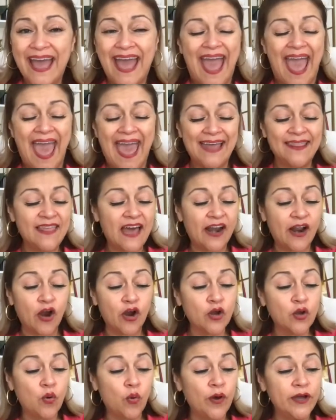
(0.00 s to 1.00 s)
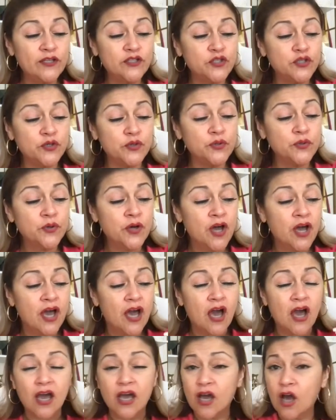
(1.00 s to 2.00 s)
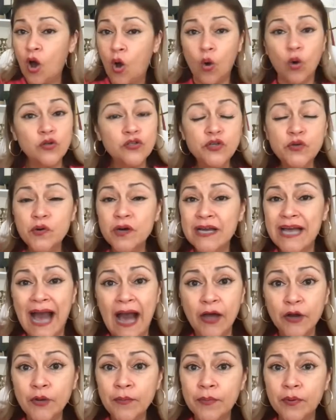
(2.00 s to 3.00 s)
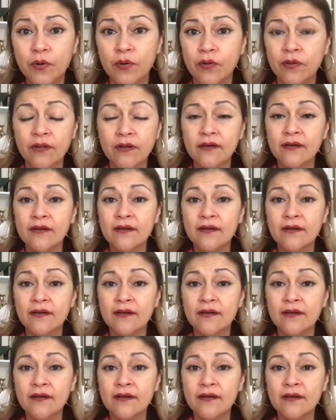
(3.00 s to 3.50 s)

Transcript: and that are going to hold you accountable.